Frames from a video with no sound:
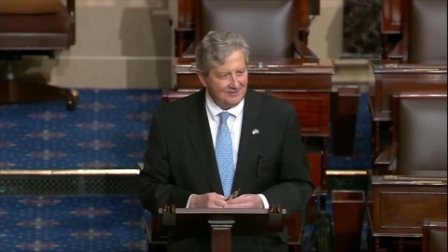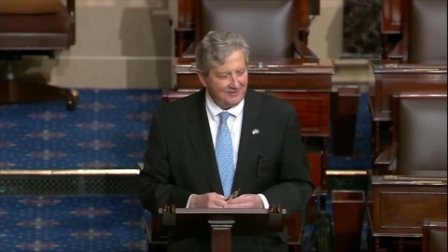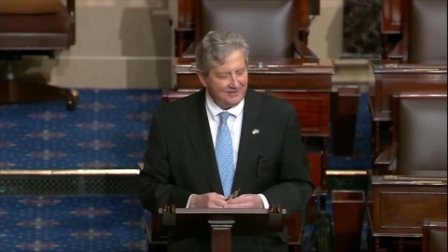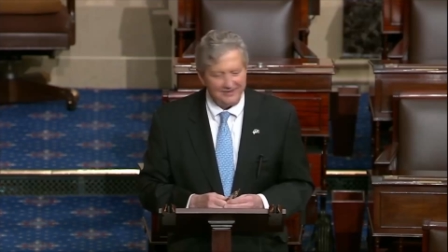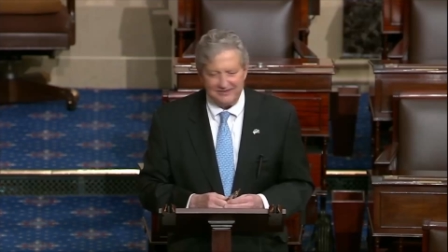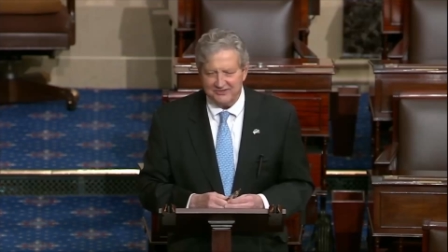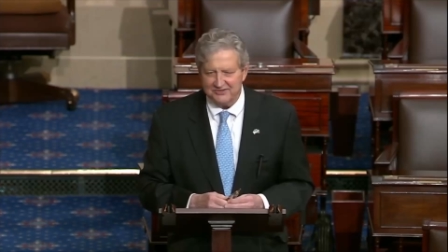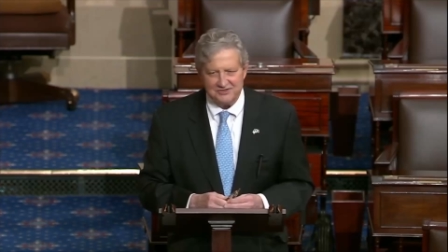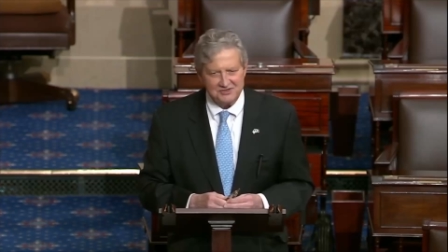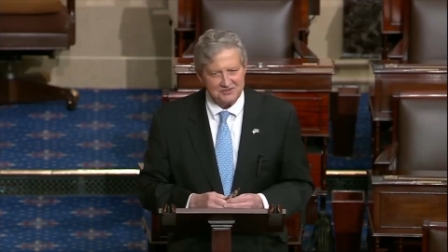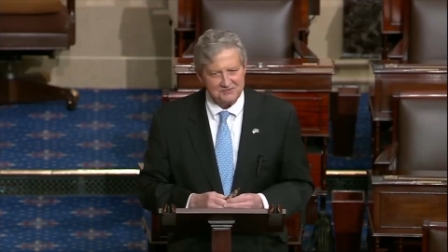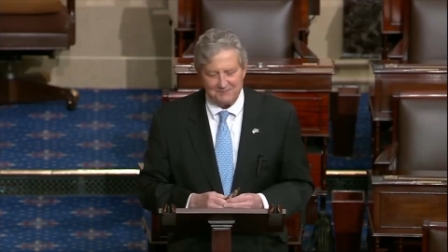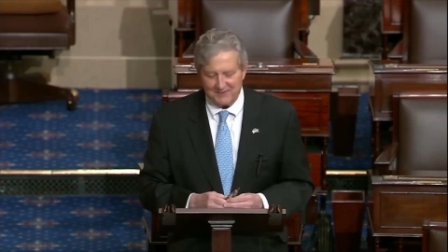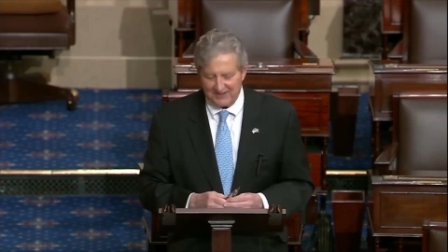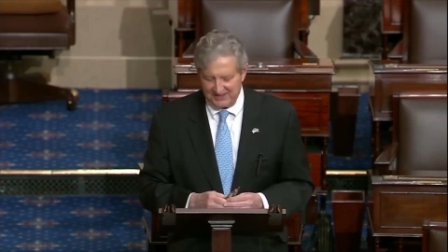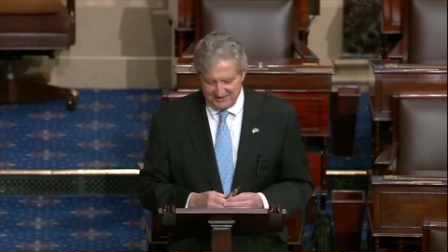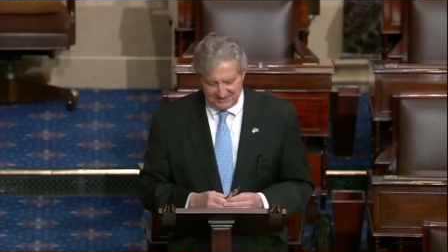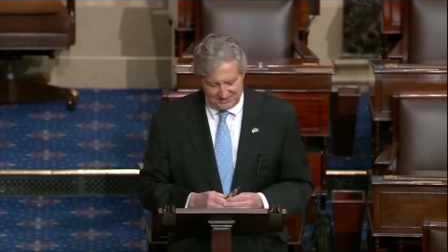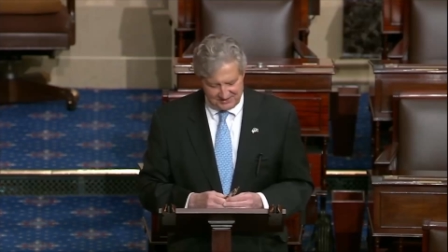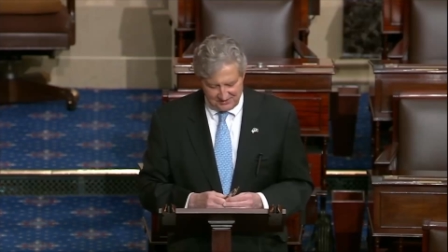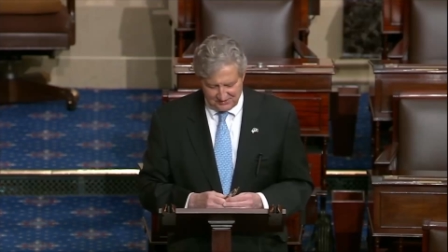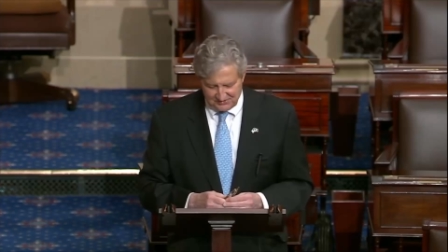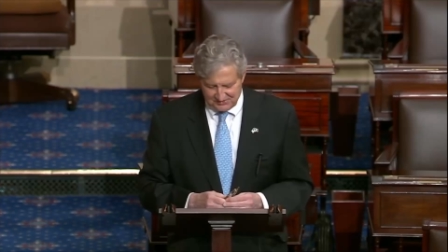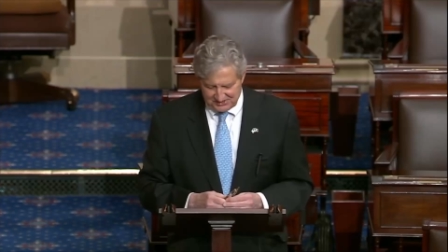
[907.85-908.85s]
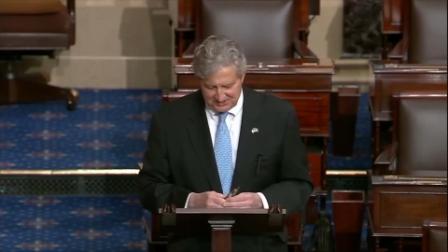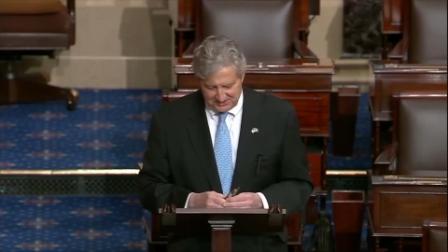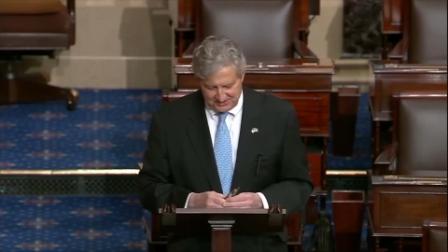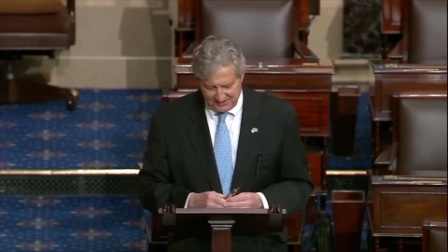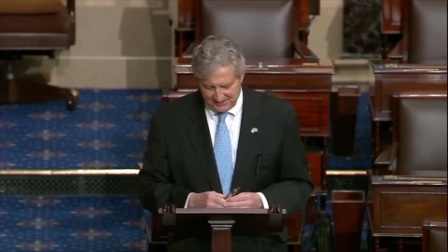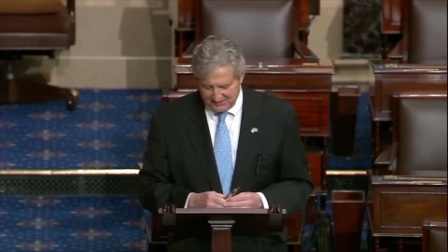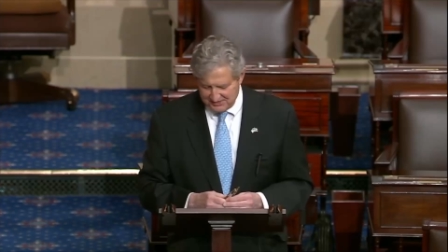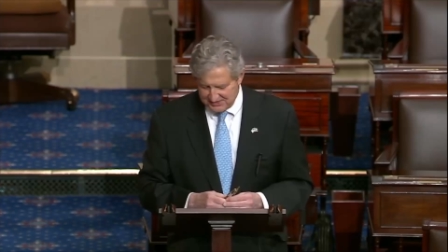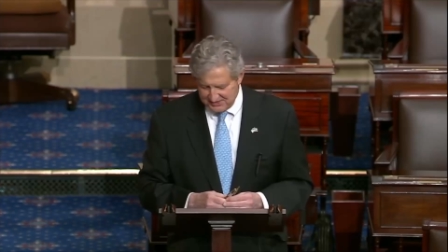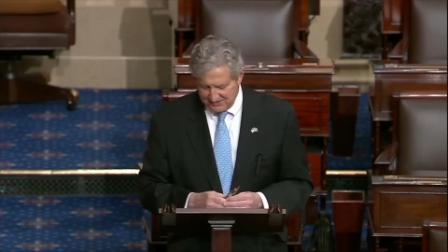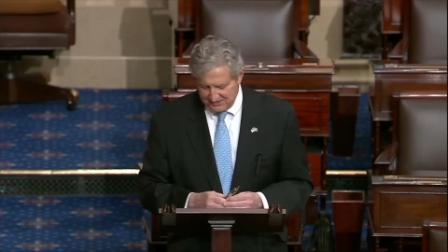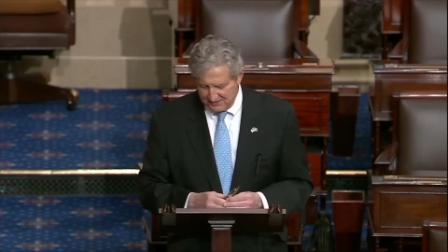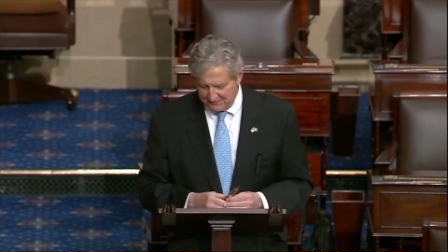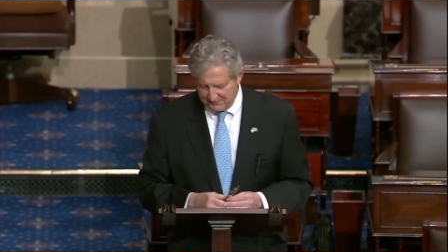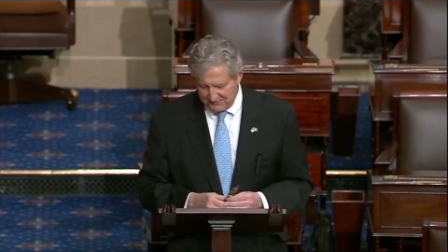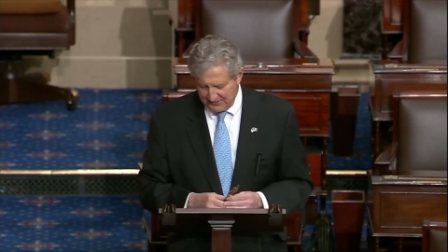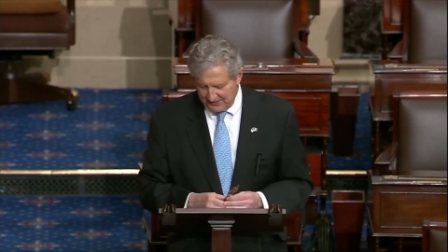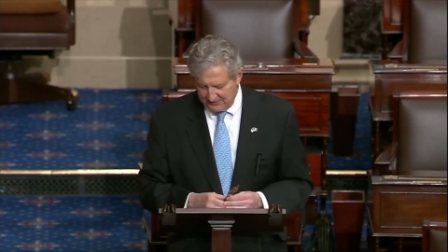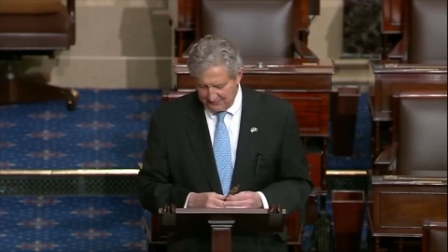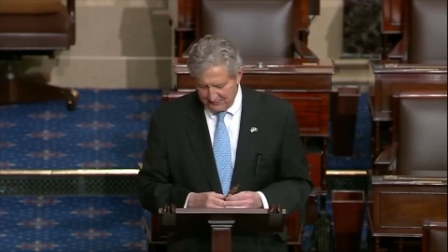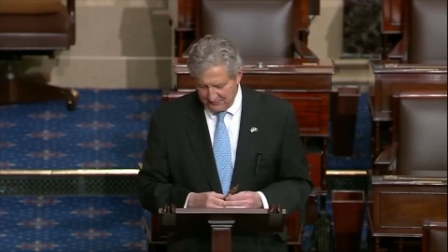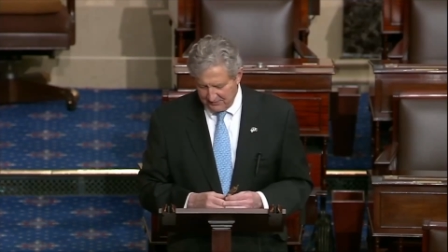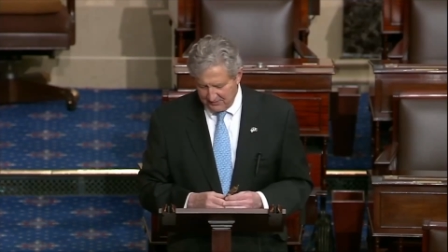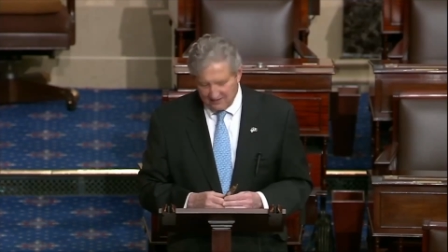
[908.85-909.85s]
It just makes no sense. And the
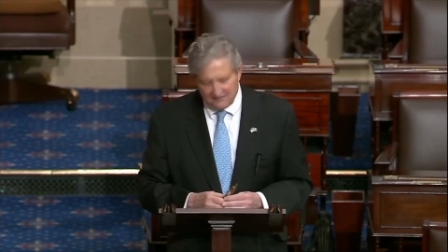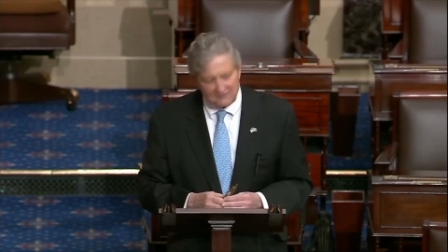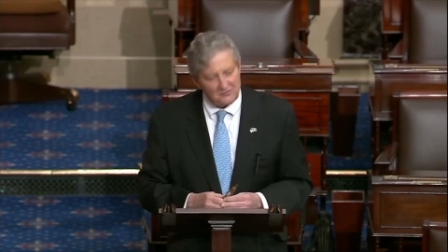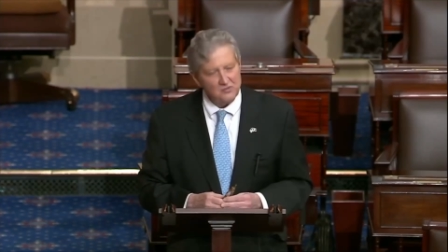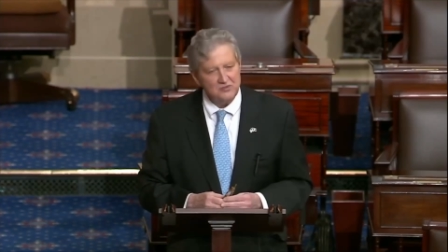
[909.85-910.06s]
people of